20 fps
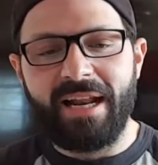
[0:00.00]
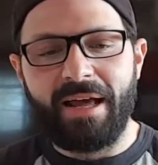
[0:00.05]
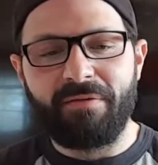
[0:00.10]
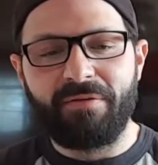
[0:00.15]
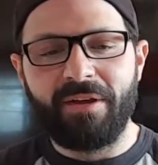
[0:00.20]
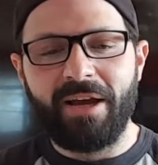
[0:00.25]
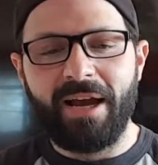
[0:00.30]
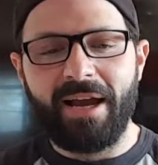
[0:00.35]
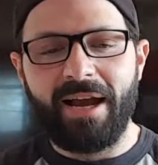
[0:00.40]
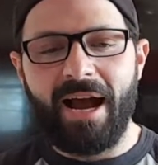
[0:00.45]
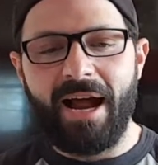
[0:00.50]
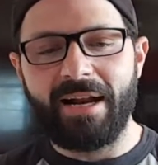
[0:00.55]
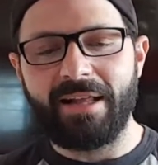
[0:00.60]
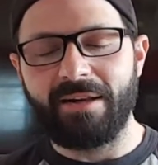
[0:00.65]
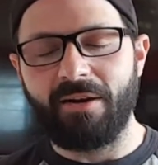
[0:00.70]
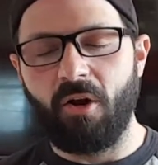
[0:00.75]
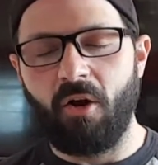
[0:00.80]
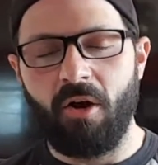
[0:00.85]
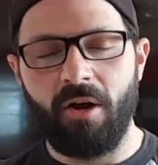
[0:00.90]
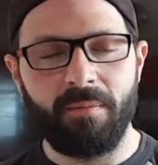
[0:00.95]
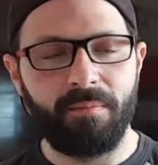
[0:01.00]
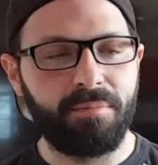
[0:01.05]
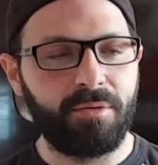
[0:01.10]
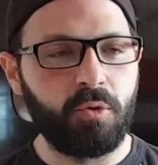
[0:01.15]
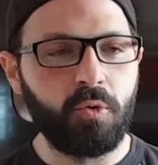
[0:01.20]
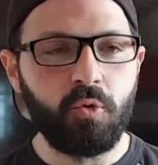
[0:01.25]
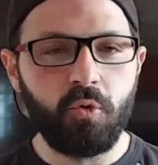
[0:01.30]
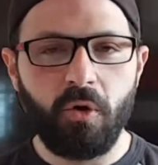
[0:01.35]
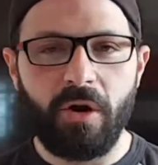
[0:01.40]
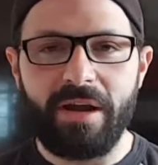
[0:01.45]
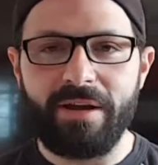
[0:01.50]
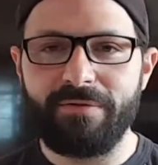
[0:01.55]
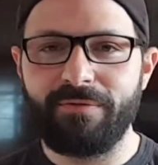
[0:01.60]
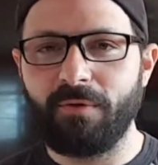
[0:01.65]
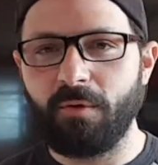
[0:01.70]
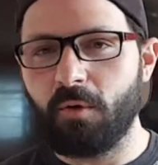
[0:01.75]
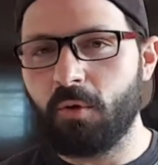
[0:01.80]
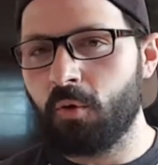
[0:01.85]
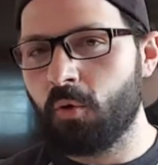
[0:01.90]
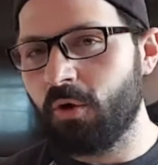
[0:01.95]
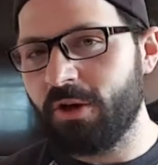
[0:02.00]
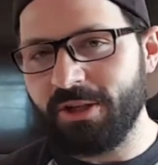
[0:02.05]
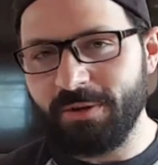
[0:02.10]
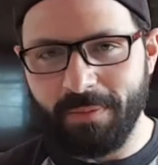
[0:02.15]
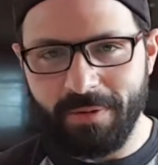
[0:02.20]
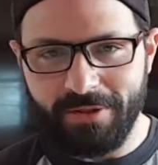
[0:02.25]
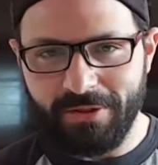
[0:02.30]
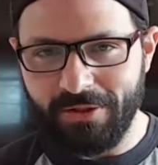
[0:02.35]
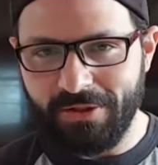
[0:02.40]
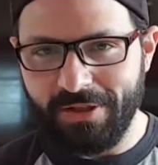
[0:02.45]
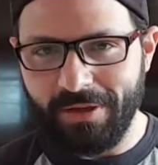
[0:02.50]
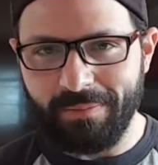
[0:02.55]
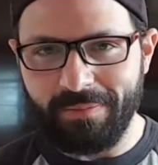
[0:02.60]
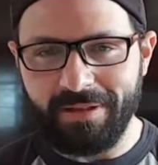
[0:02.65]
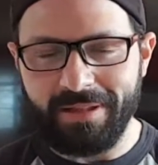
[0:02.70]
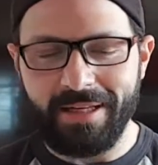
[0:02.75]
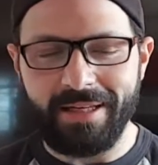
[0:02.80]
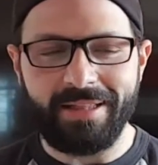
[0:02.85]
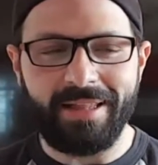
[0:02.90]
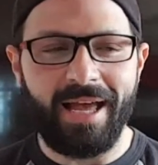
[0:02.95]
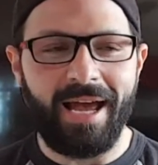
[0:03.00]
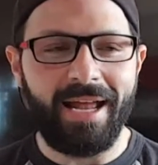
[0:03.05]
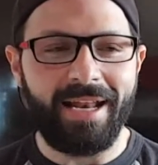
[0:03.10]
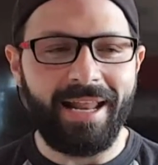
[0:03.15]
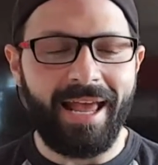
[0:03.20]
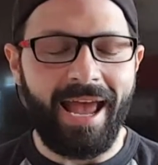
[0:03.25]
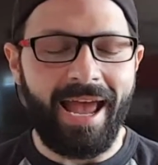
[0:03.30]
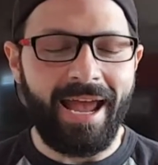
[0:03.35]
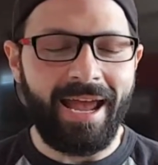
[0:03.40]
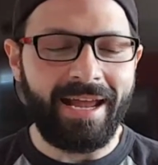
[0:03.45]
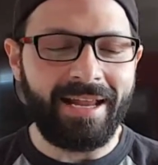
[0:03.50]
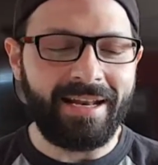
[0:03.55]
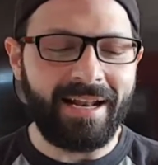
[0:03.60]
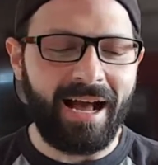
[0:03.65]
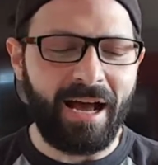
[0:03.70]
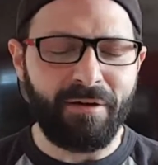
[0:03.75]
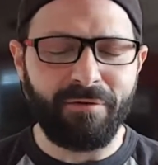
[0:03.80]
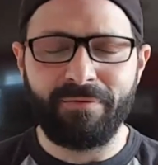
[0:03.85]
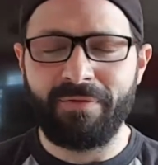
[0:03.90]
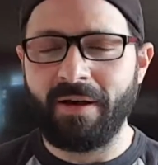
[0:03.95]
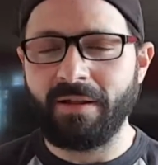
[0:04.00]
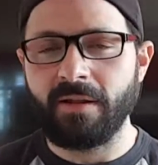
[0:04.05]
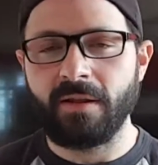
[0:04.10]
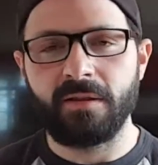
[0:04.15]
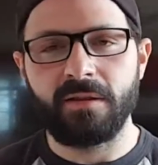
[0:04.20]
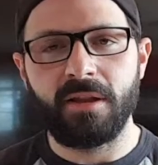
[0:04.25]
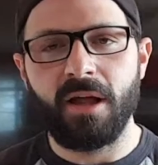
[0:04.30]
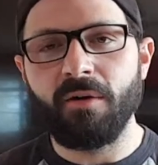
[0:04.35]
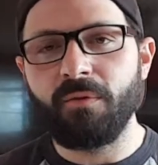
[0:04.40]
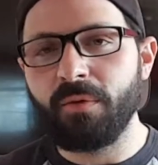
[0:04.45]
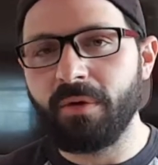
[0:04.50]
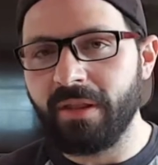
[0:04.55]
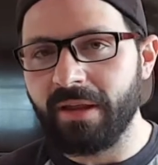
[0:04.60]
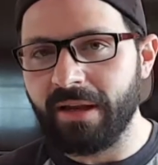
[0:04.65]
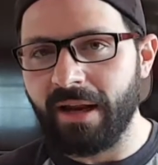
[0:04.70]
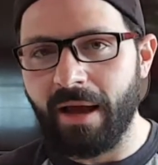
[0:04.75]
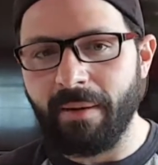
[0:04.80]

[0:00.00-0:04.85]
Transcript: I think I got it on Blu-ray for Christmas or something like that, and I fell in love with it.